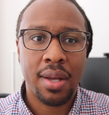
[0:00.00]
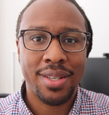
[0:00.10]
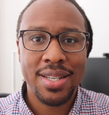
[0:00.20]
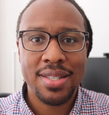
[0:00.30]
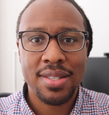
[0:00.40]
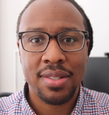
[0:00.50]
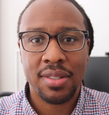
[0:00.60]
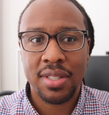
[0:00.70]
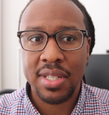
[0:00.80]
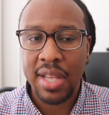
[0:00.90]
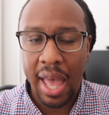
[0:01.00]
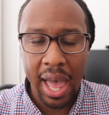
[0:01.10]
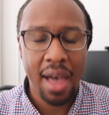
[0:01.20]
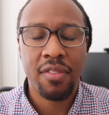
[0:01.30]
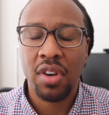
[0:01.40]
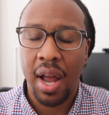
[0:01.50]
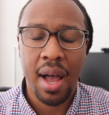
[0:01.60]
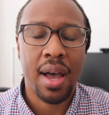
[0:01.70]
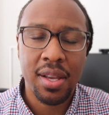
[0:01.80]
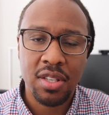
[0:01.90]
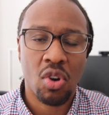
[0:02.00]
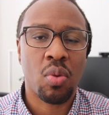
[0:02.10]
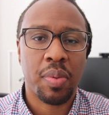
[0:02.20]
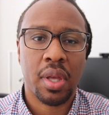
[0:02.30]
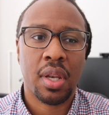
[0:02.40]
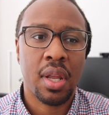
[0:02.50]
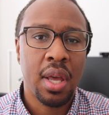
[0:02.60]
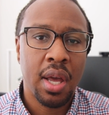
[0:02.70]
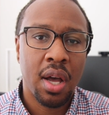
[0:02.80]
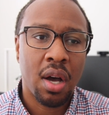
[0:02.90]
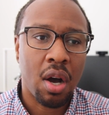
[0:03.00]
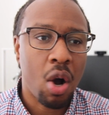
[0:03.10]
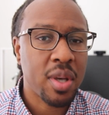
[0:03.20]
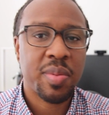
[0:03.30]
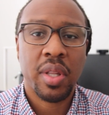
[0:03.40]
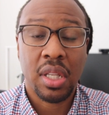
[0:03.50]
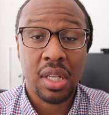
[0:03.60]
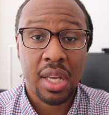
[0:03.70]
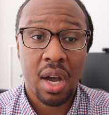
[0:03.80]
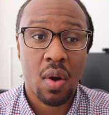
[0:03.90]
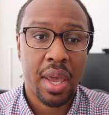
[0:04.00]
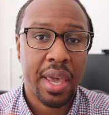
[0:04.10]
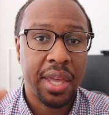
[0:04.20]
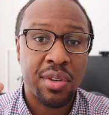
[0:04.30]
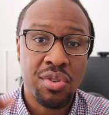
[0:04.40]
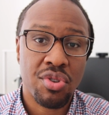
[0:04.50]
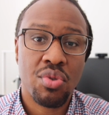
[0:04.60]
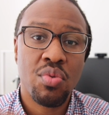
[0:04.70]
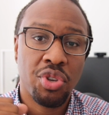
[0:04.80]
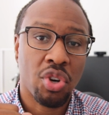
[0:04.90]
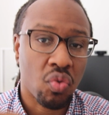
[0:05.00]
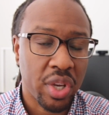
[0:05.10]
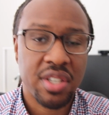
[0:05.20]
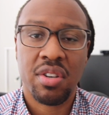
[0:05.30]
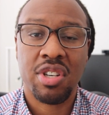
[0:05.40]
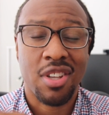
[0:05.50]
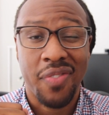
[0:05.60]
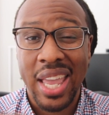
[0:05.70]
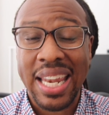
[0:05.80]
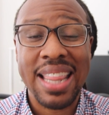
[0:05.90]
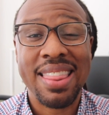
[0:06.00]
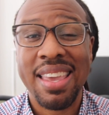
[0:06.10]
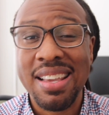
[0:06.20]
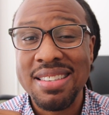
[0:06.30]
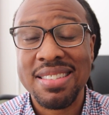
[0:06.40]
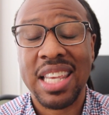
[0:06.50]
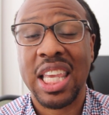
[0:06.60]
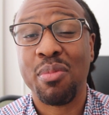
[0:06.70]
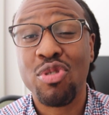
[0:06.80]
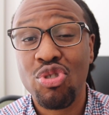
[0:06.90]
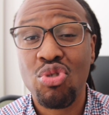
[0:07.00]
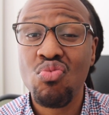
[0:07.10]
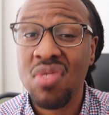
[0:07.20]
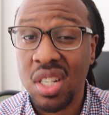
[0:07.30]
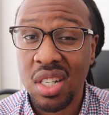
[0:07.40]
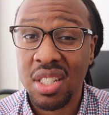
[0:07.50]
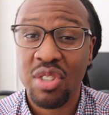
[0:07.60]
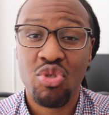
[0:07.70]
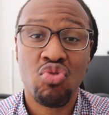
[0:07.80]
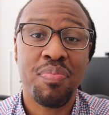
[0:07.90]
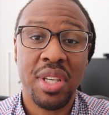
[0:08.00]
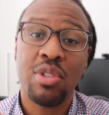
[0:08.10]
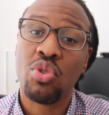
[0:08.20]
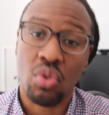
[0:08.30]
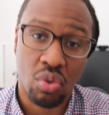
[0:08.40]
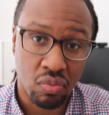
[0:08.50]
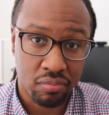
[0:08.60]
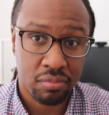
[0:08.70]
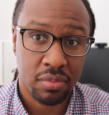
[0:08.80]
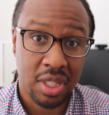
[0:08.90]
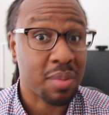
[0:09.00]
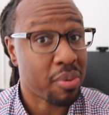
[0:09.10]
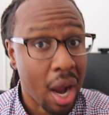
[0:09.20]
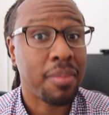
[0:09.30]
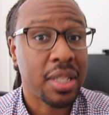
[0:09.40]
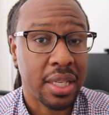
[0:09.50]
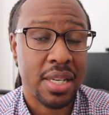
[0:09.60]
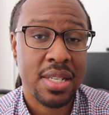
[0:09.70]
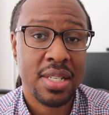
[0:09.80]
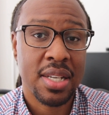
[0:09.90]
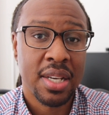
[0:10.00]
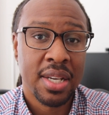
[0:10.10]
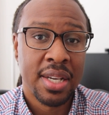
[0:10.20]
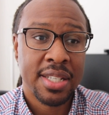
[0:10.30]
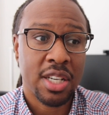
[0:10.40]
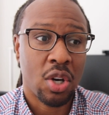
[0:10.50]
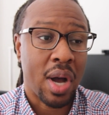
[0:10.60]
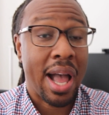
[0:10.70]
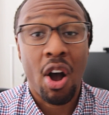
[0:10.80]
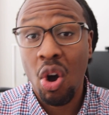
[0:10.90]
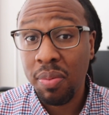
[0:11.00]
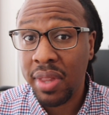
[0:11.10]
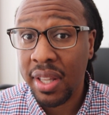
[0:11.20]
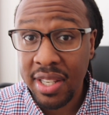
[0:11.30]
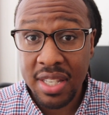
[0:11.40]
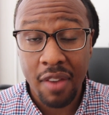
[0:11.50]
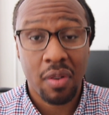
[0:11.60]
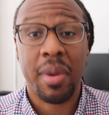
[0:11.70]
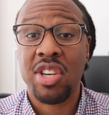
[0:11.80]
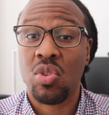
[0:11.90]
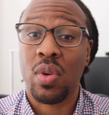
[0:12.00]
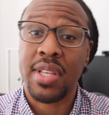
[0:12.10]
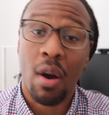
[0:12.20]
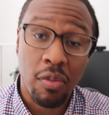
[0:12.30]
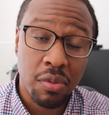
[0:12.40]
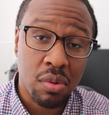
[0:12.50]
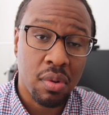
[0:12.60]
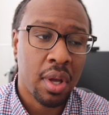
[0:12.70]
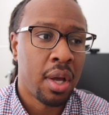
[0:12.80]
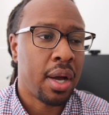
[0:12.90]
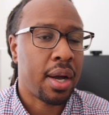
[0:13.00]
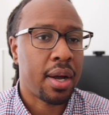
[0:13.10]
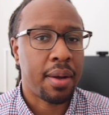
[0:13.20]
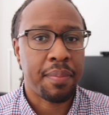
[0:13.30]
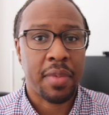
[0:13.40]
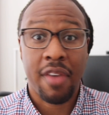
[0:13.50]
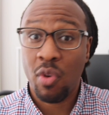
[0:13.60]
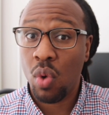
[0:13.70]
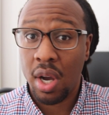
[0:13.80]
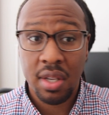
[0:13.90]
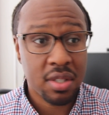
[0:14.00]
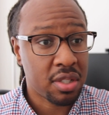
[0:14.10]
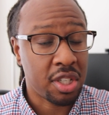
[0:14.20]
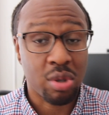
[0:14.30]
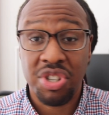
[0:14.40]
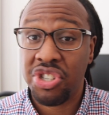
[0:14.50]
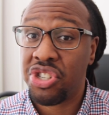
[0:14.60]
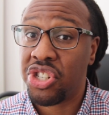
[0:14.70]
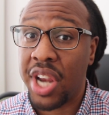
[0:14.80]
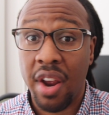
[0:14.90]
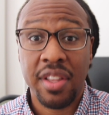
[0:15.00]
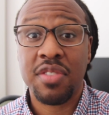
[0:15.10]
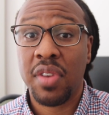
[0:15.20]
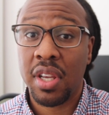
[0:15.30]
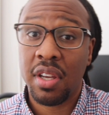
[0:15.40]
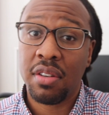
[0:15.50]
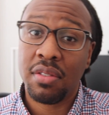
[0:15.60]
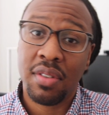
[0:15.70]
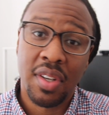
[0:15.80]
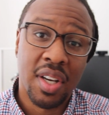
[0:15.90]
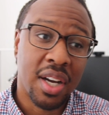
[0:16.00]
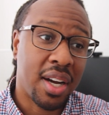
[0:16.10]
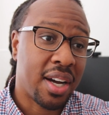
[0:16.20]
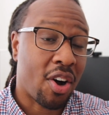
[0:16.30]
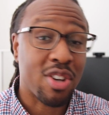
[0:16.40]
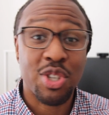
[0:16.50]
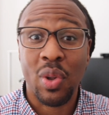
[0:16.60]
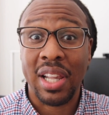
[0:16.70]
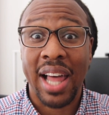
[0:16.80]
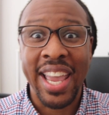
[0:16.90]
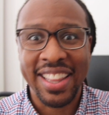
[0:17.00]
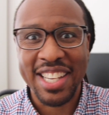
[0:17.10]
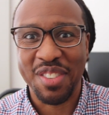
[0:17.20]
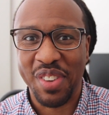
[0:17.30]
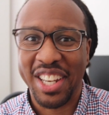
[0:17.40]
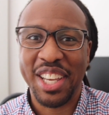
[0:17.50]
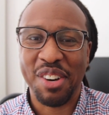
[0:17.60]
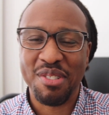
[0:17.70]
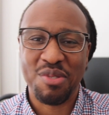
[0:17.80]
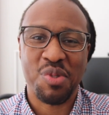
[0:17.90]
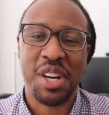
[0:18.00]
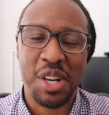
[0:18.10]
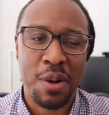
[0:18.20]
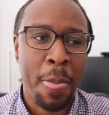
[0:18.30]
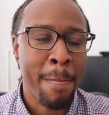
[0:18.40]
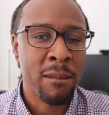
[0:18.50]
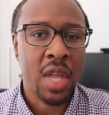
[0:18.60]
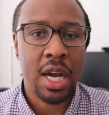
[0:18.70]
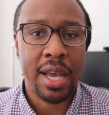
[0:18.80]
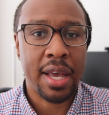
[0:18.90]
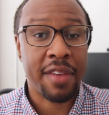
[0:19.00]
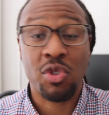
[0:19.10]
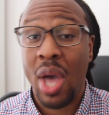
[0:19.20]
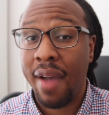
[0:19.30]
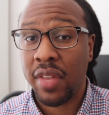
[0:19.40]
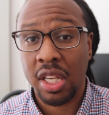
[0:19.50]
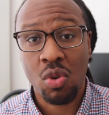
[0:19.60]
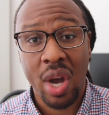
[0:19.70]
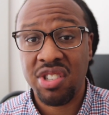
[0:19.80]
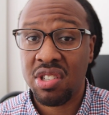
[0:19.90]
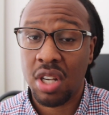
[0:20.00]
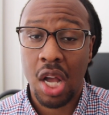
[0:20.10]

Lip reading: Just have your eyes open. Always be on the lookout and do your research if anything seems too good to be true, because it probably is. So I hope that this information was helpful. If it was, share this video. Also like this video as well. If you have any questions or